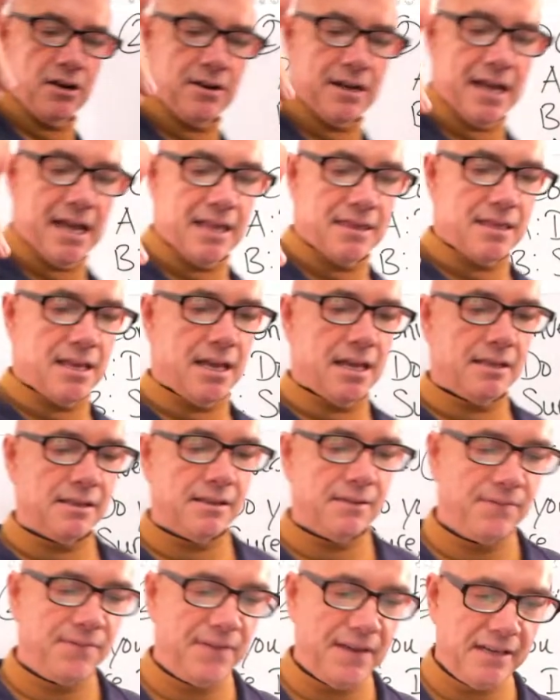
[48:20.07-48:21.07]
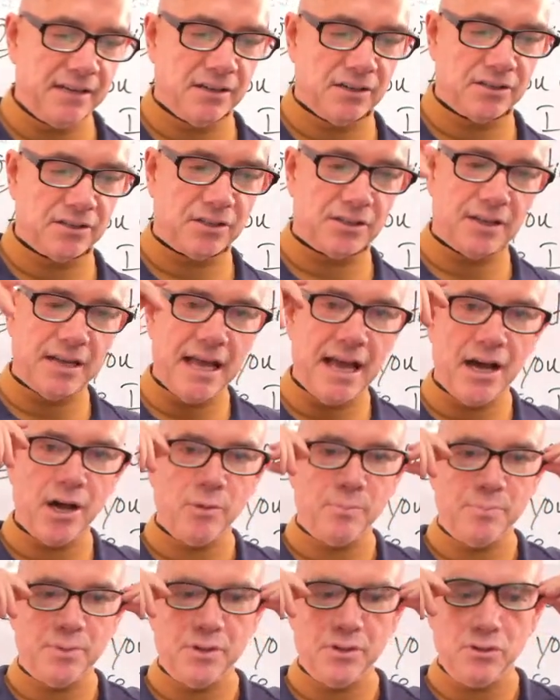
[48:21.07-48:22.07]
and then the video is going to
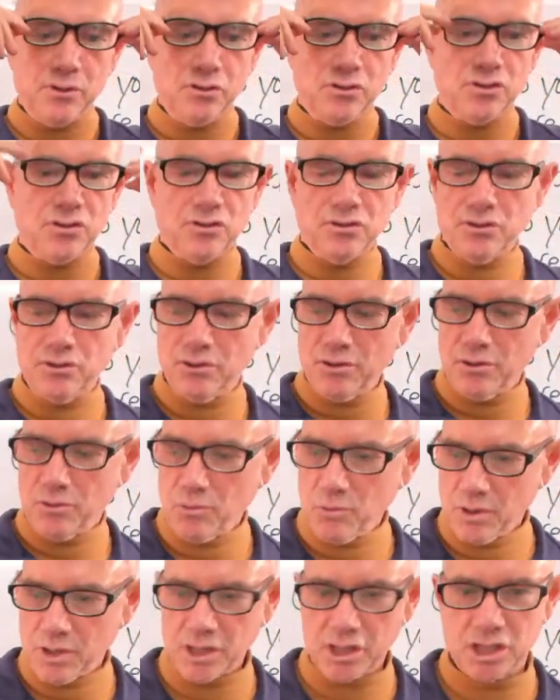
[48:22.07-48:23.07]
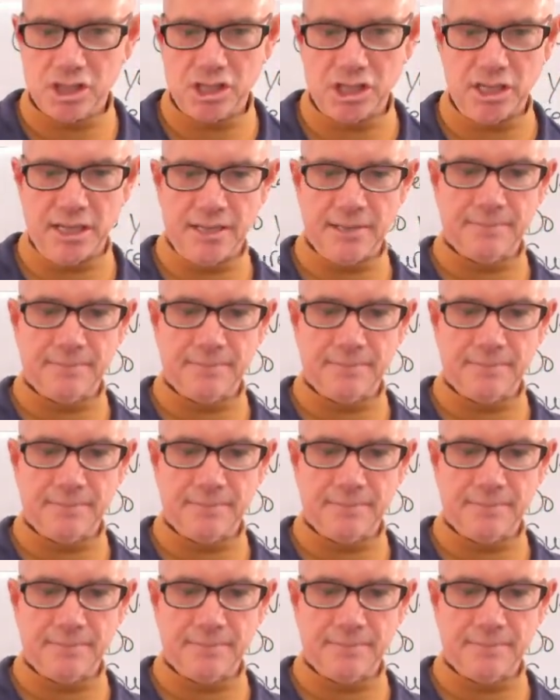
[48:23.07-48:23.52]
help you do the worksheet.